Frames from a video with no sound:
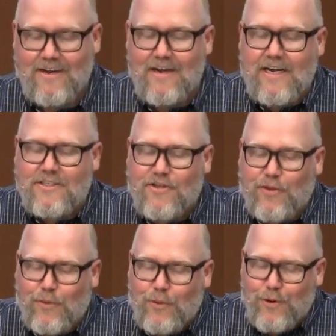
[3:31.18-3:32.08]
is
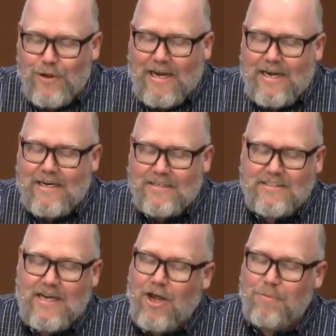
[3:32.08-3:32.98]
through it is
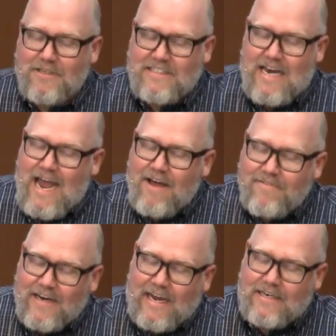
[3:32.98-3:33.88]
to help us
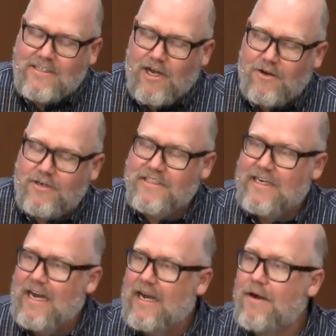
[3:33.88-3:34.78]
navigate to
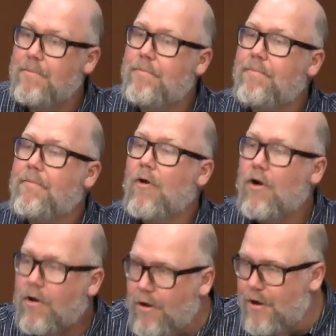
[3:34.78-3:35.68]
understand
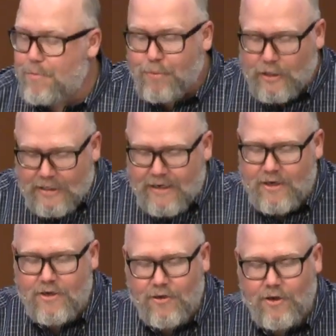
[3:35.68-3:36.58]
current
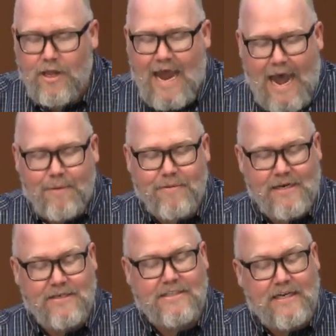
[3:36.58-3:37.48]
political
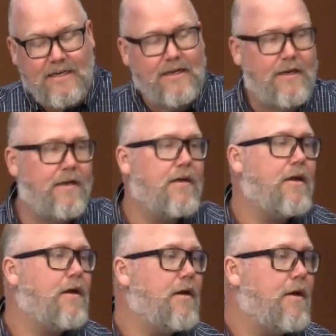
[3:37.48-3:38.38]
happenings in
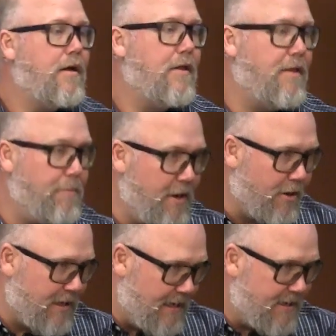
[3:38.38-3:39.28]
the
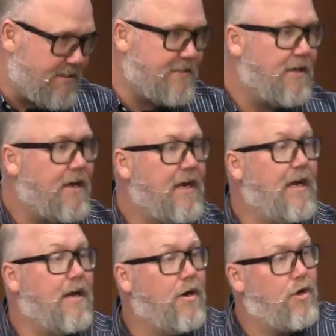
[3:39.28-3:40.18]
Middle East,
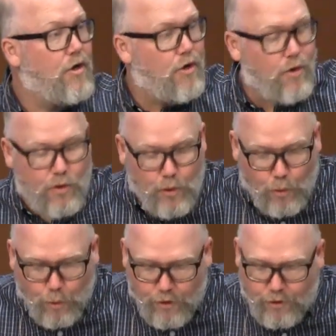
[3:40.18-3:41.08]
in the
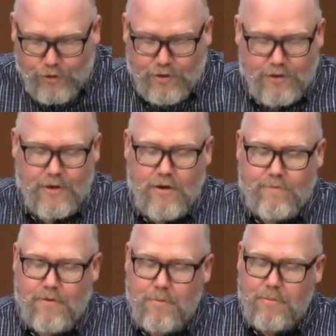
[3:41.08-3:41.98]
world
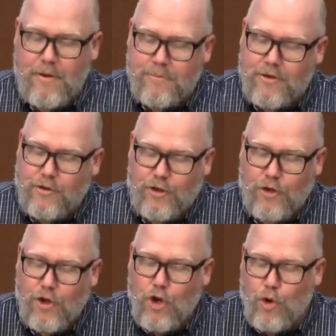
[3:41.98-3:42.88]
from
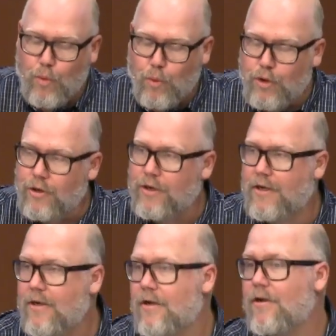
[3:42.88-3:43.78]
biblical
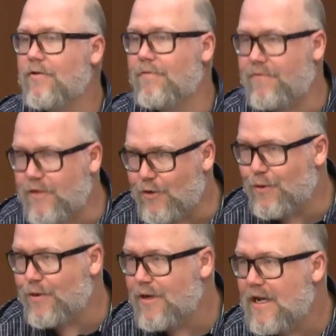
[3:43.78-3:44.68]
world
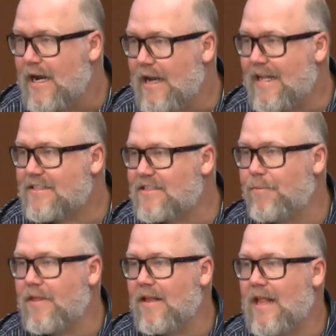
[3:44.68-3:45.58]
view. And that's
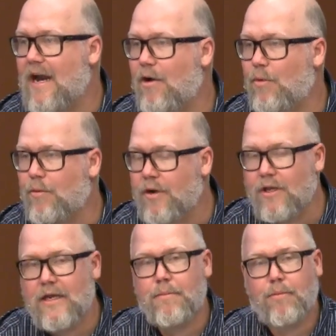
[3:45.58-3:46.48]
something that I
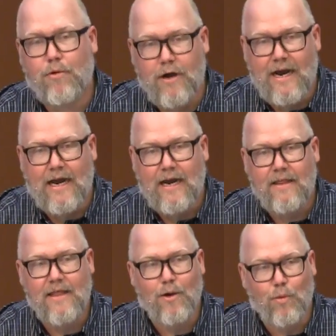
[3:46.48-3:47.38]
really pray
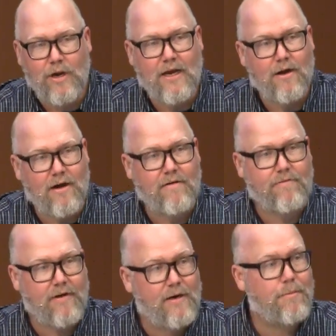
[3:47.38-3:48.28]
that we here at
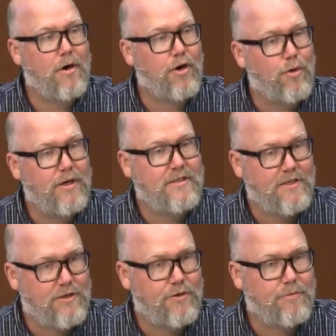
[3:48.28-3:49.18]
Freedom are going
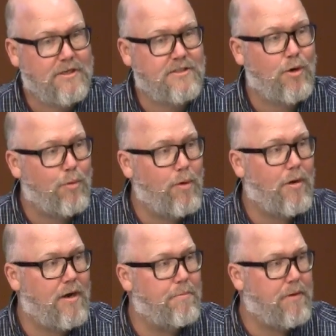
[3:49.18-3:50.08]
to do. Because don't we
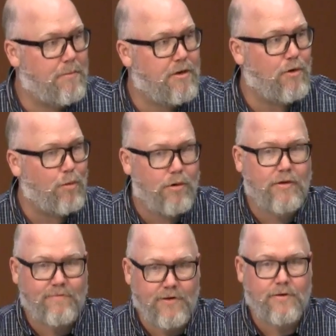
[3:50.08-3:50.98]
want a biblical
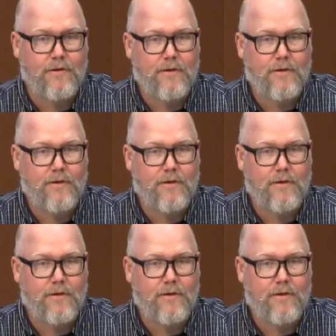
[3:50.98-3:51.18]
worldview?